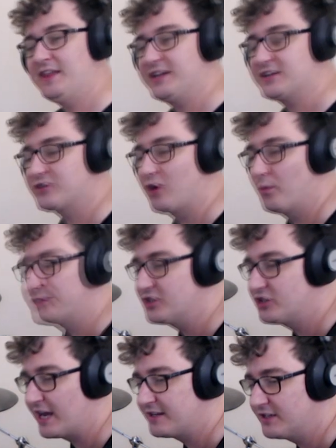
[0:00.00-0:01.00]
This song was
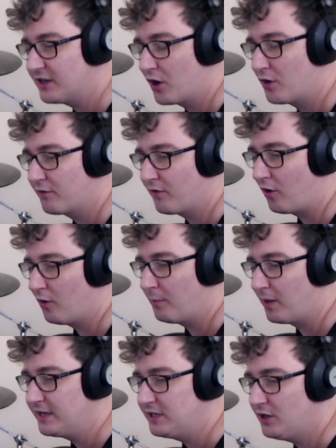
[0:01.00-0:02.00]
suggested over on
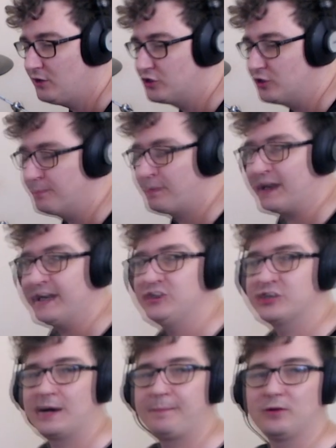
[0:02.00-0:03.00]
my YouTube page
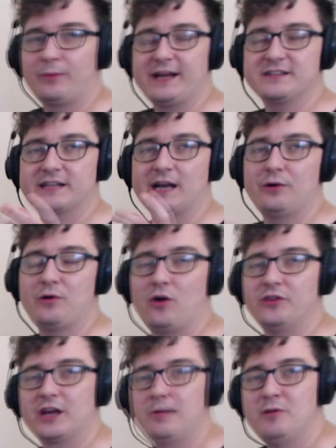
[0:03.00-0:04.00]
a couple of weeks ago
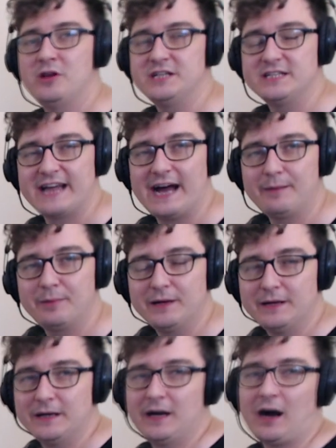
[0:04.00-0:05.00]
on the community tab.
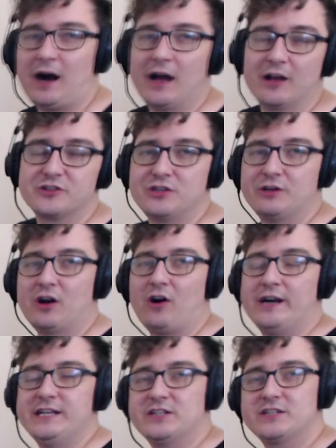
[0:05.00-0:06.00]
I asked you
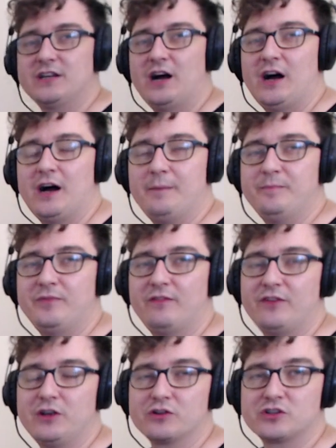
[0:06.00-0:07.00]
guys um,
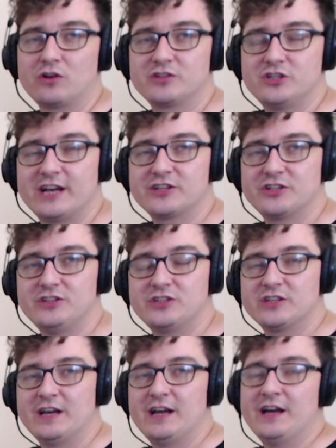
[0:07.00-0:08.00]
for your song
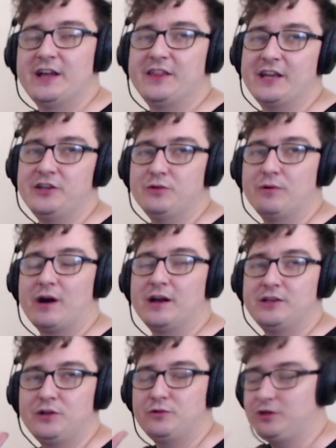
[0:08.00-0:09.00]
suggestions. Then you, uh,
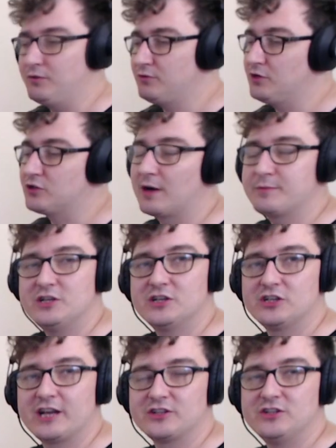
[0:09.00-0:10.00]
you, you, you, typed in the
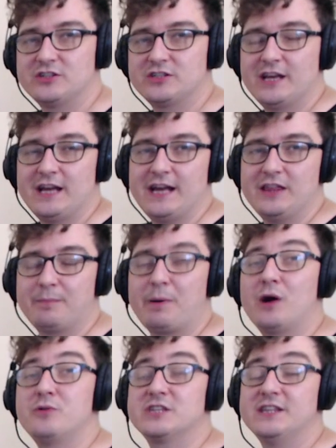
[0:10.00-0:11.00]
suggestions in the
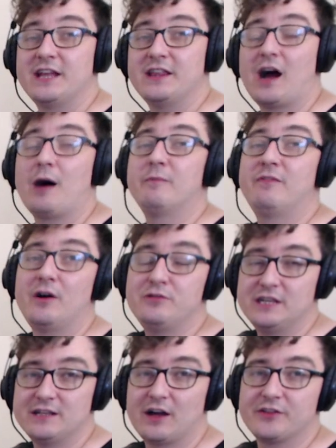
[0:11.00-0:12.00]
post and then
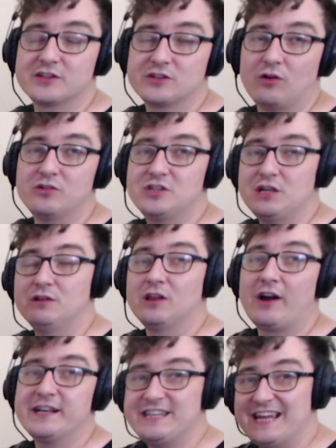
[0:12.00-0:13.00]
upvoted other songs that you
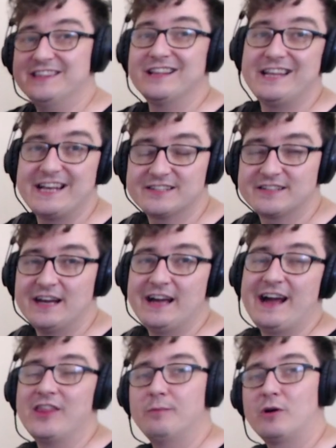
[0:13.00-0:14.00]
liked in the list.
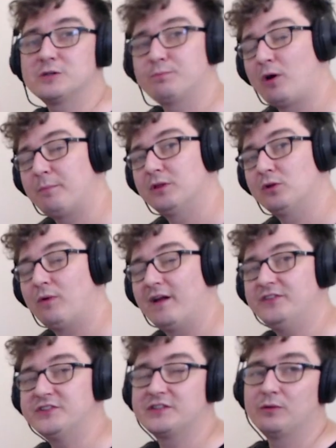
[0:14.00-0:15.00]
And the most popular
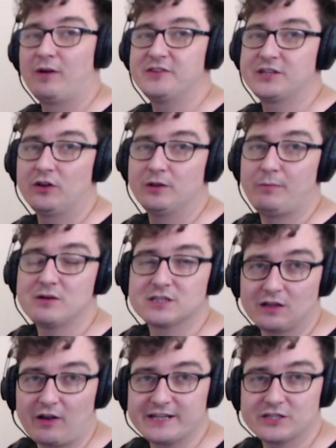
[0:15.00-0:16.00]
ones, the ones that got the most
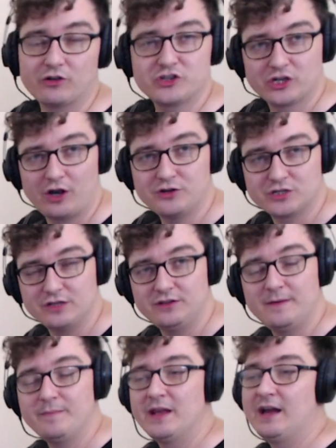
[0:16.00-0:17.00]
likes, got chosen.
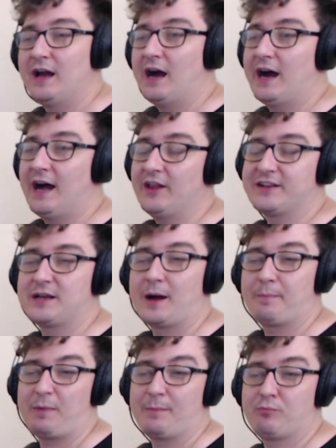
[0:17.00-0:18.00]
Uh, and
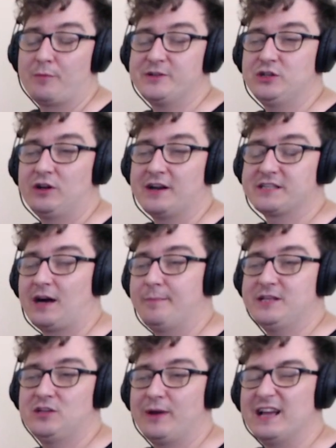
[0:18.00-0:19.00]
I, I, I promised you guys that I'd
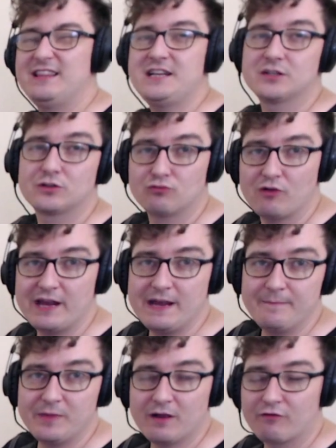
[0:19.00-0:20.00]
be doing at least three
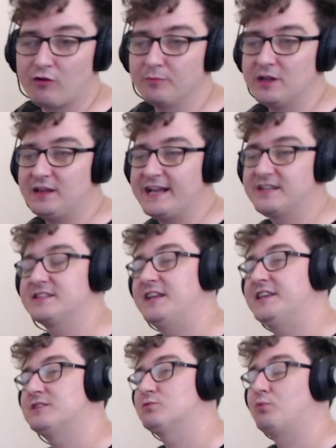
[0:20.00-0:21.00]
from the list.
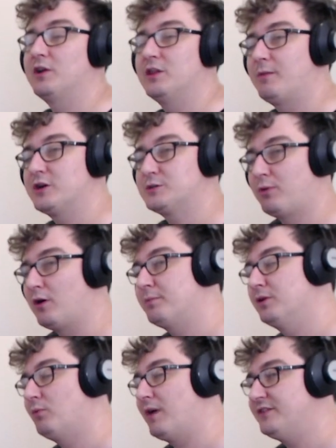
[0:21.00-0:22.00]
And this was one of the most
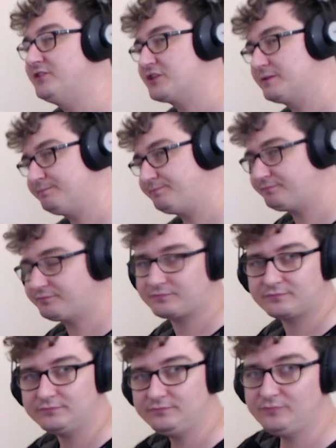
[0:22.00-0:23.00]
popular ones.
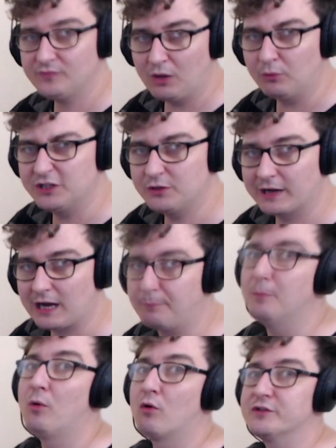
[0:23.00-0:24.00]
I want to do a
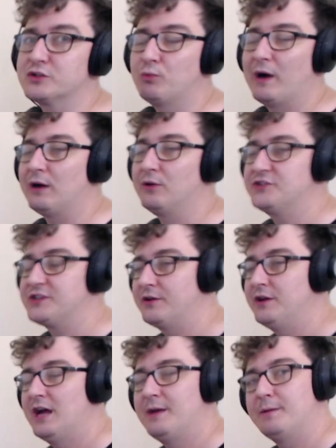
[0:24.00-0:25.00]
couple more as well. So,
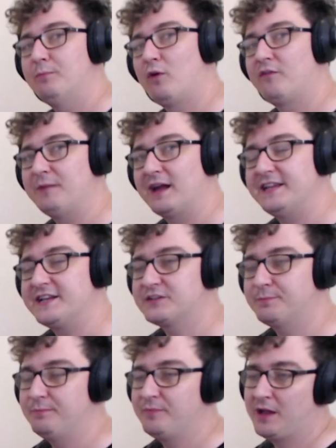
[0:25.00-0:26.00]
be more from that
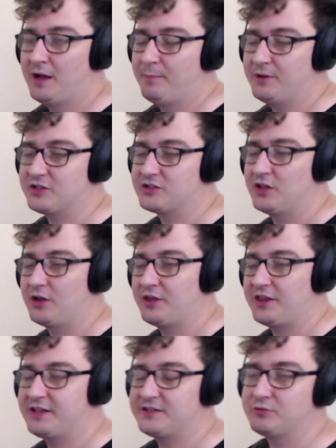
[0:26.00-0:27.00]
list but just to know
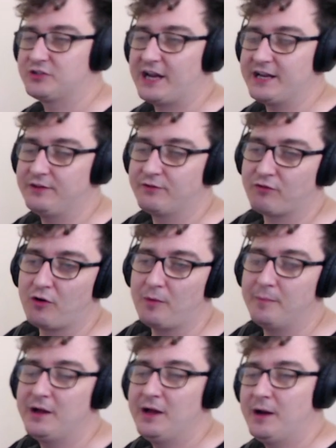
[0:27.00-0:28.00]
that this was taken
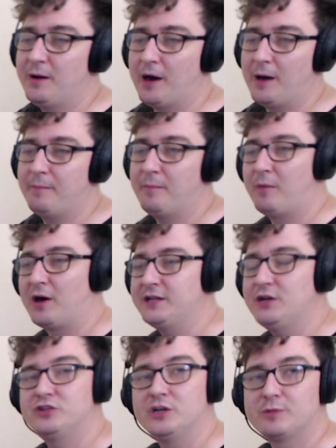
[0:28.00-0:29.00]
from um, my
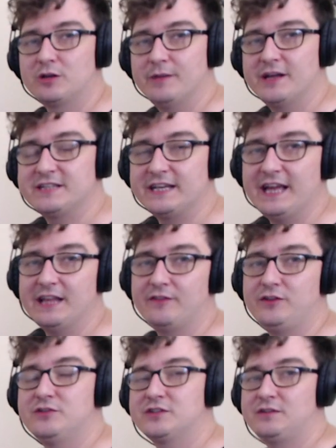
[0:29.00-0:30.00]
YouTube community, and
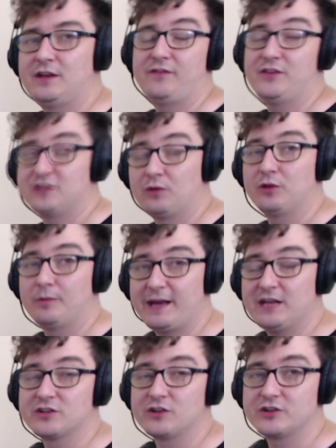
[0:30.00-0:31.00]
if you, if you still want to
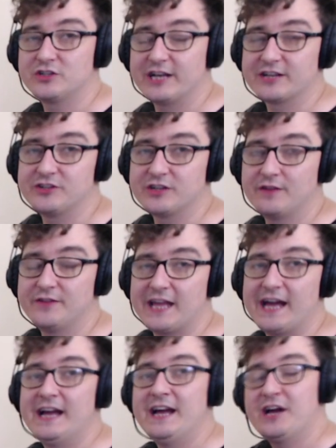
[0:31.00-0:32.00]
make your song suggestions over
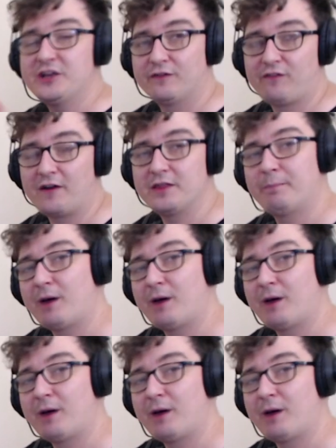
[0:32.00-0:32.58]
there, you'll find the